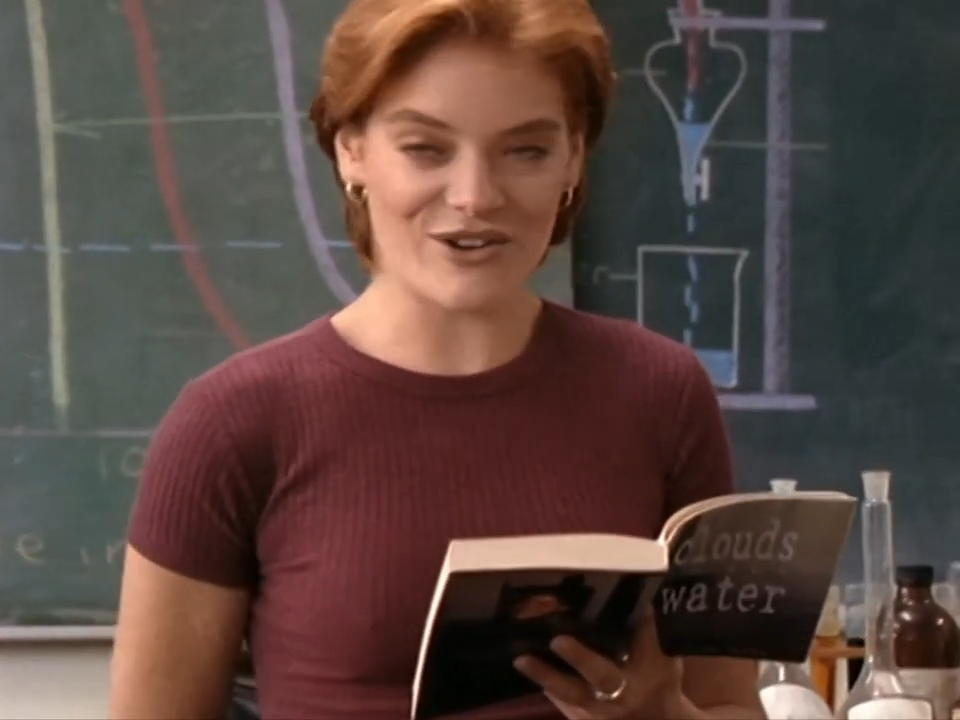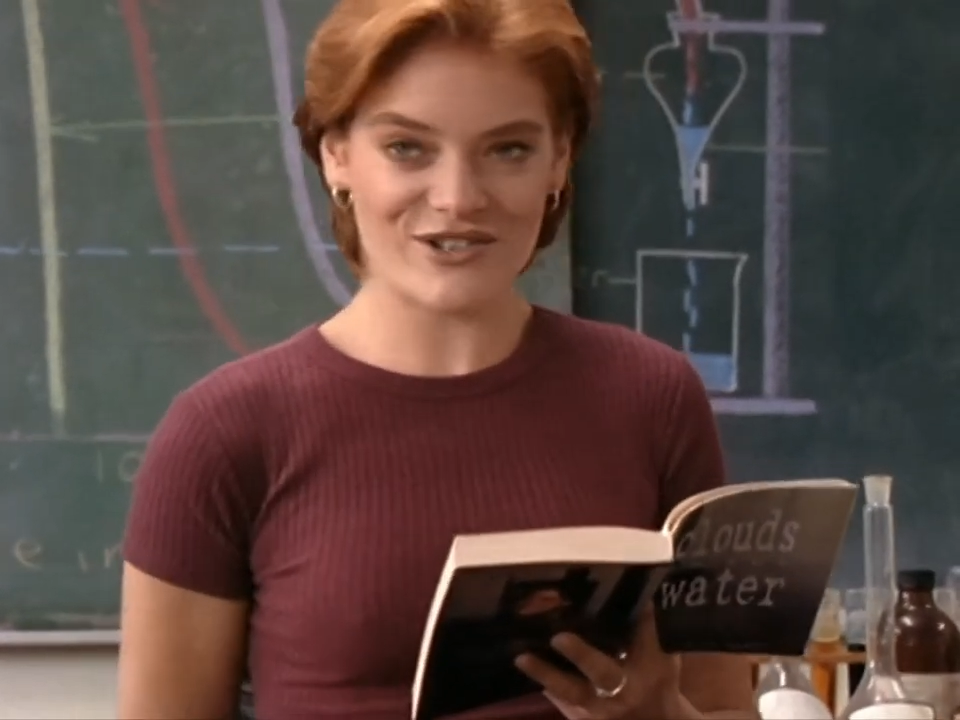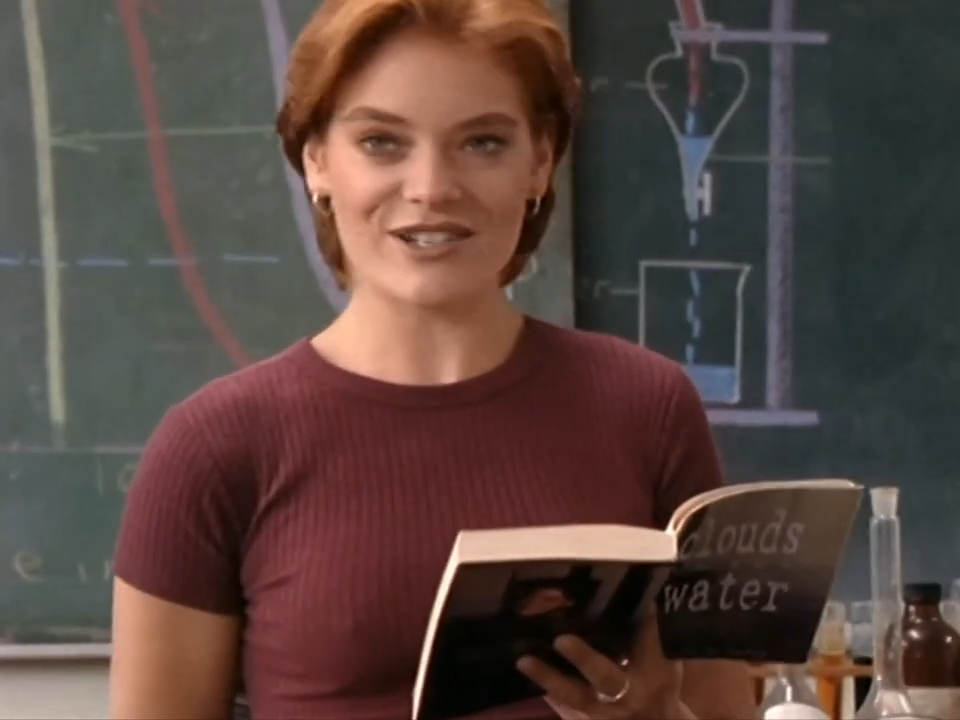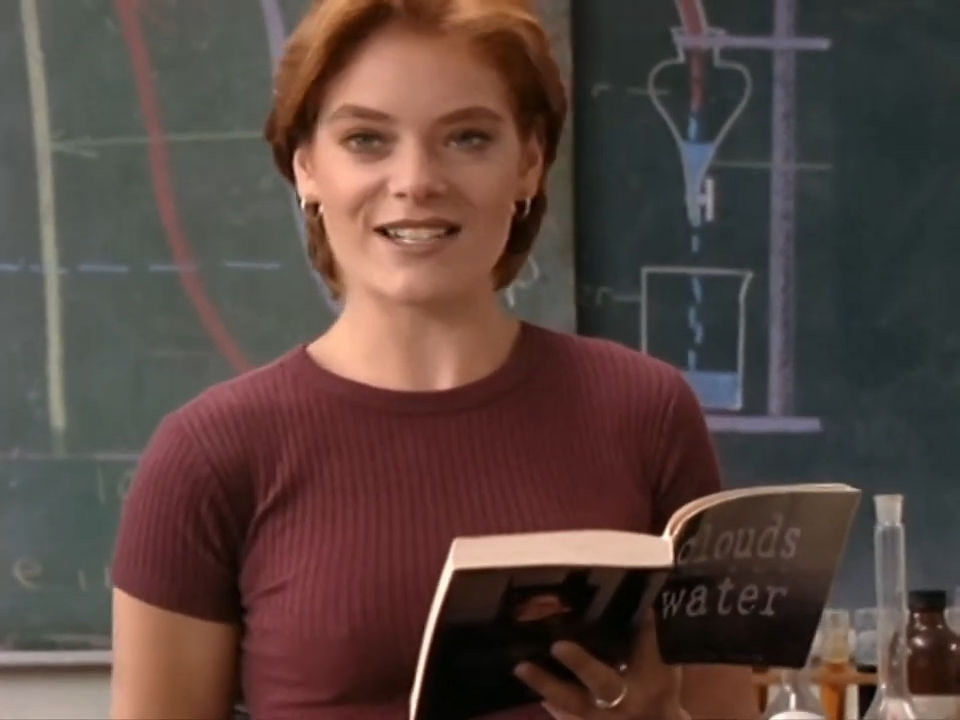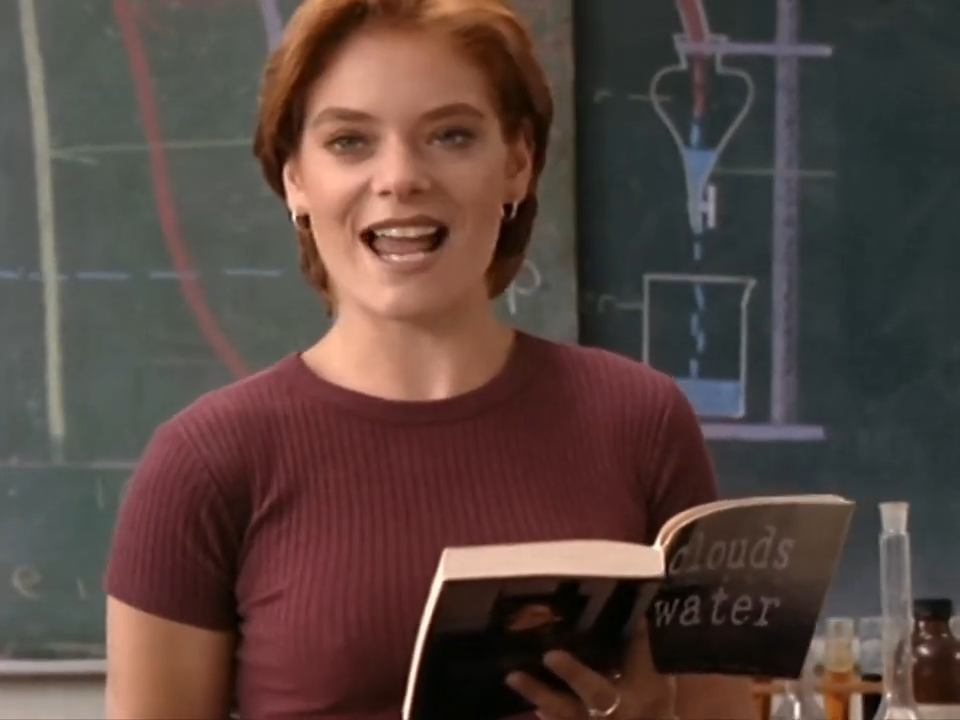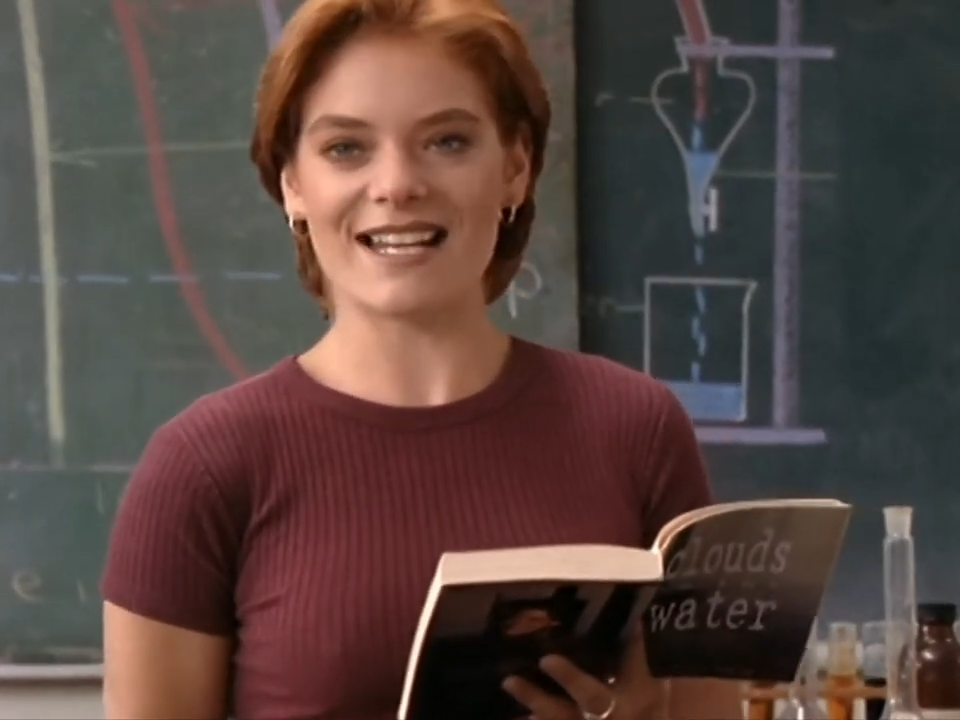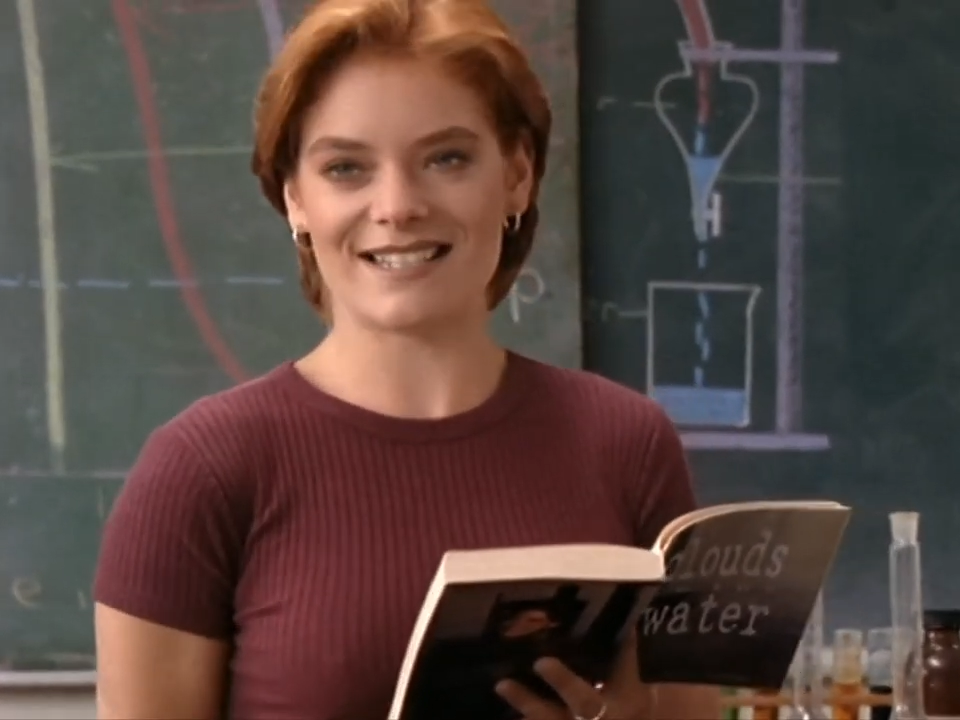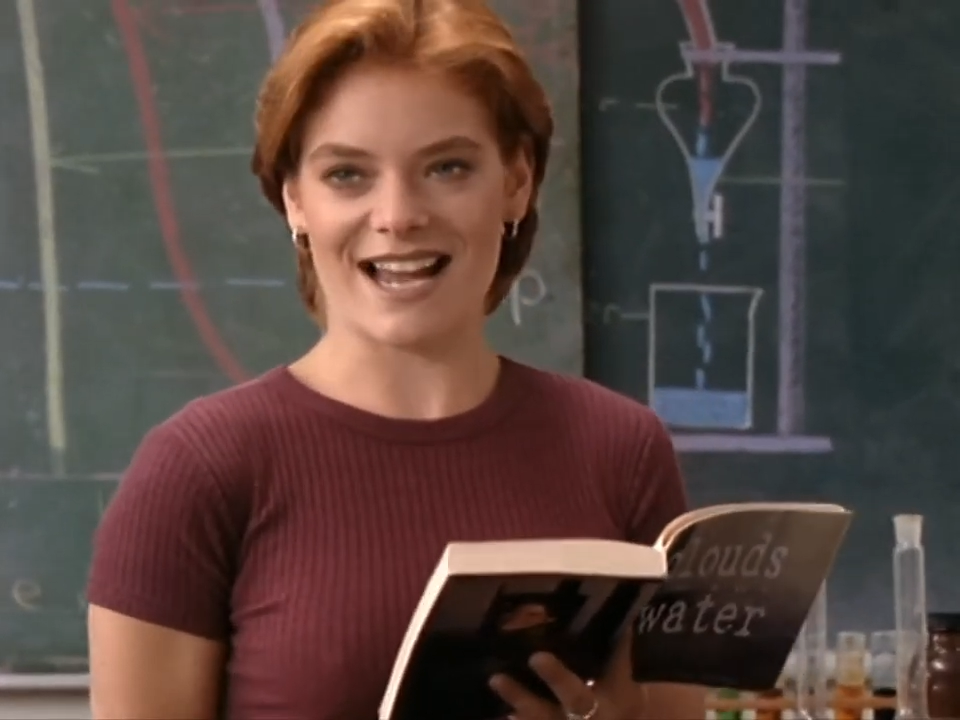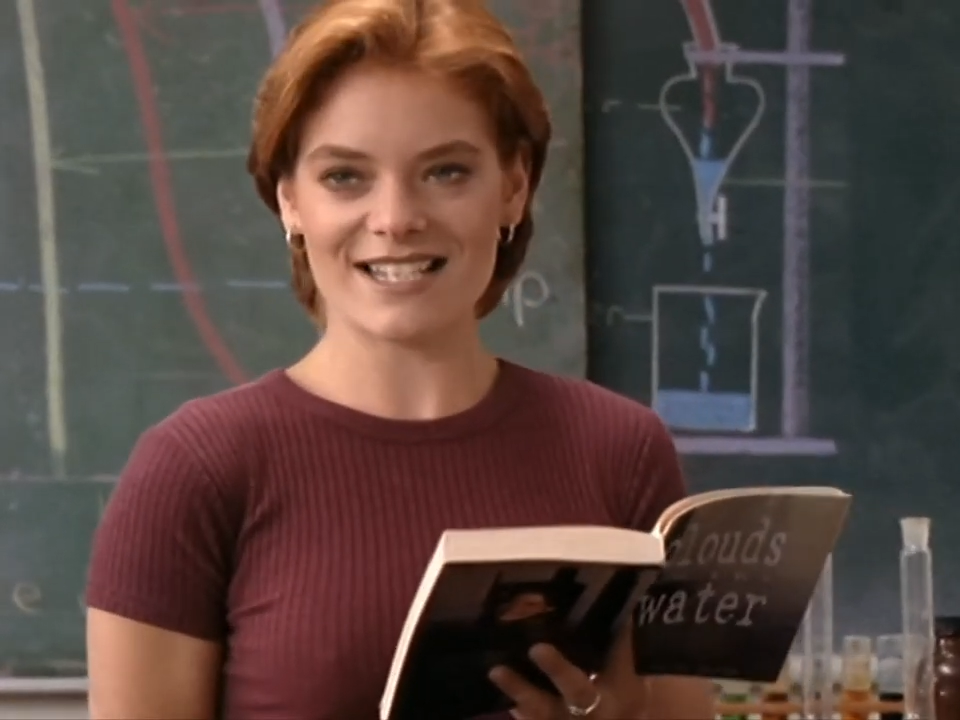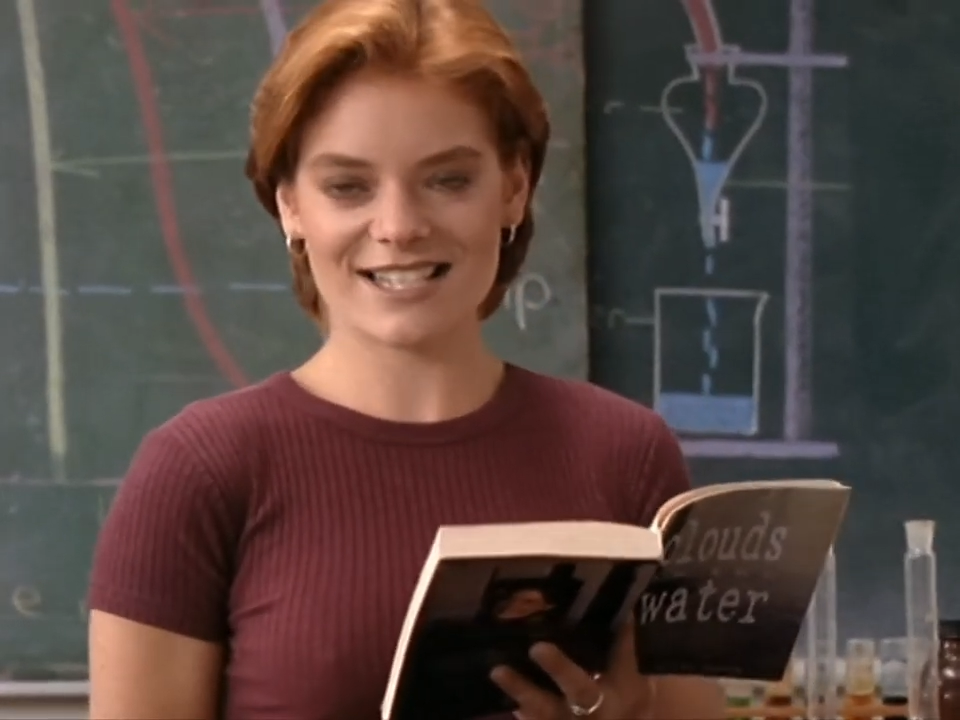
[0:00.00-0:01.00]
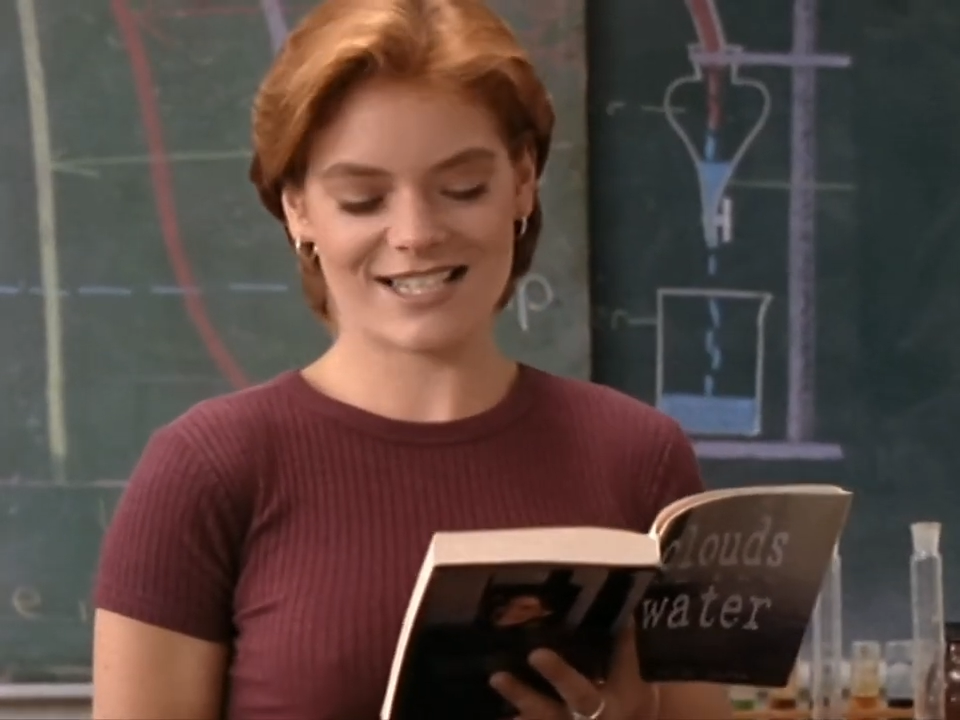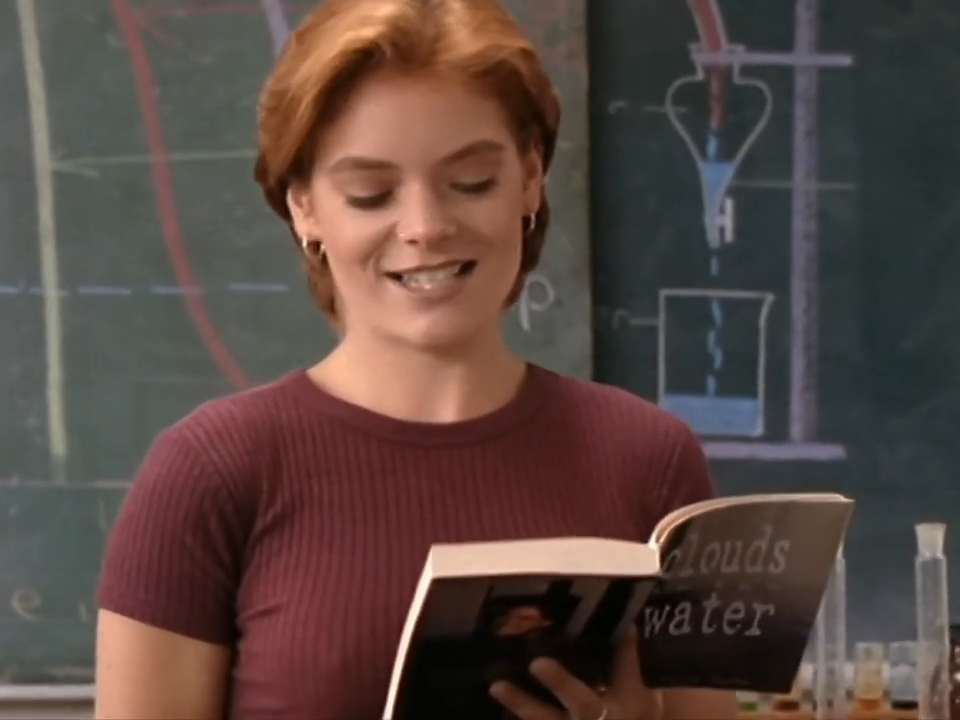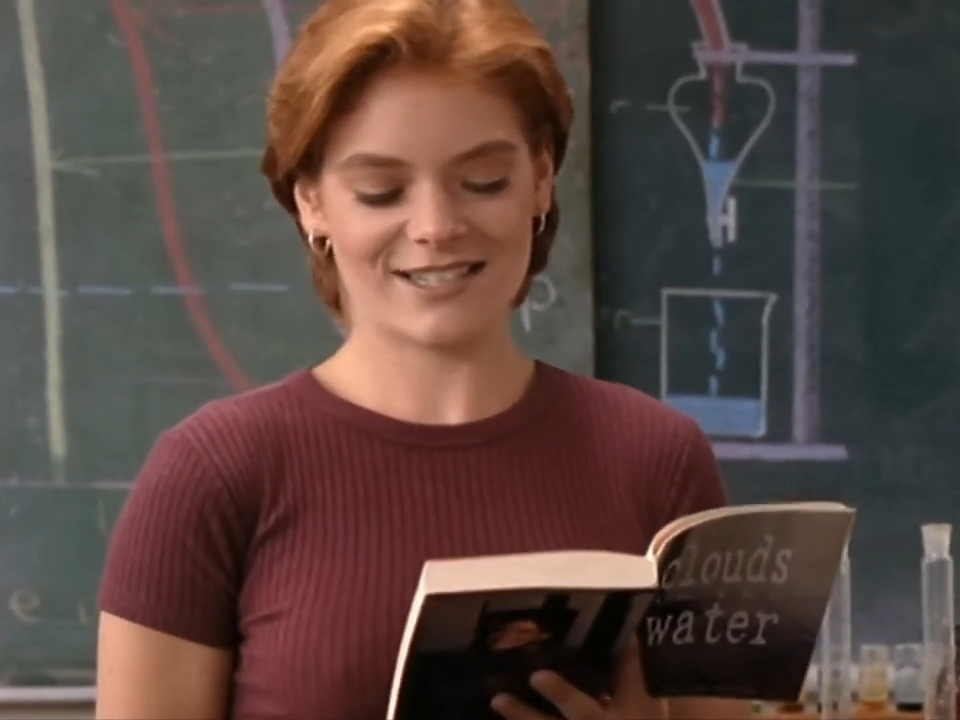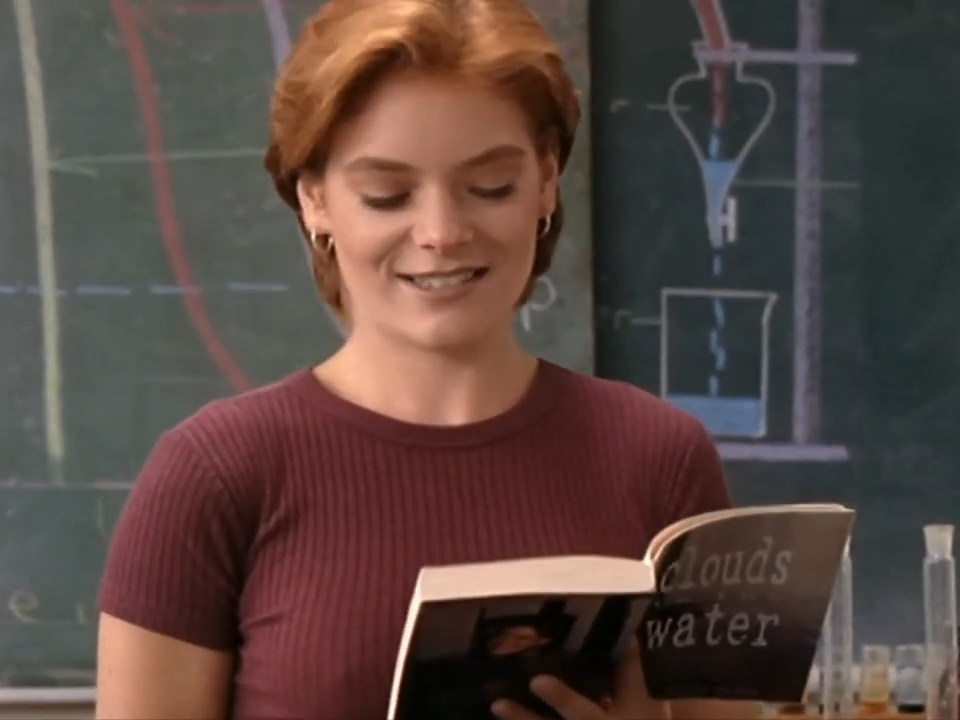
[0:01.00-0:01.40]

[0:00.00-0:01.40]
ocean at dusk,